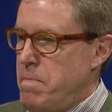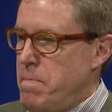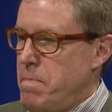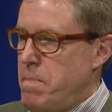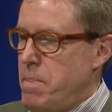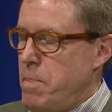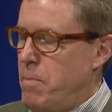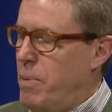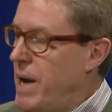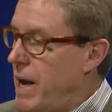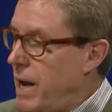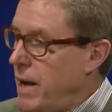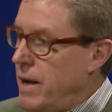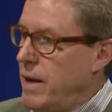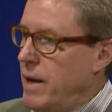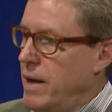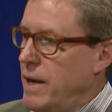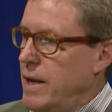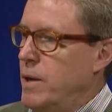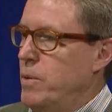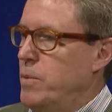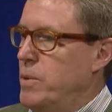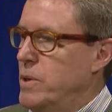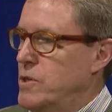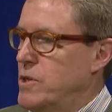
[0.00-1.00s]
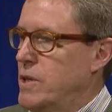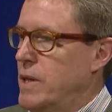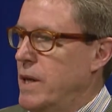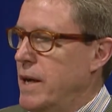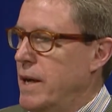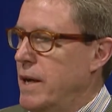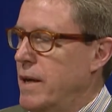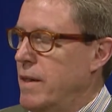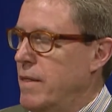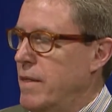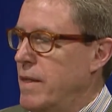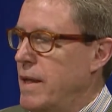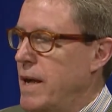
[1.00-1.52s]
But it was
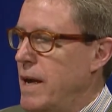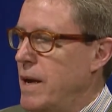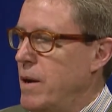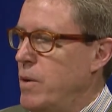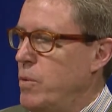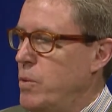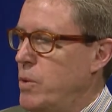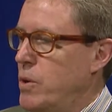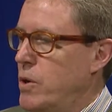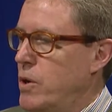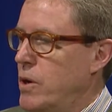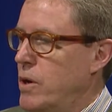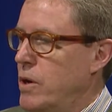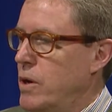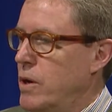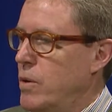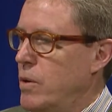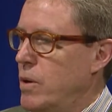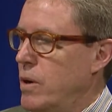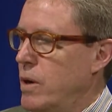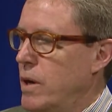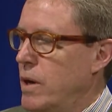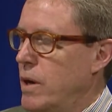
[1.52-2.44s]
like they were,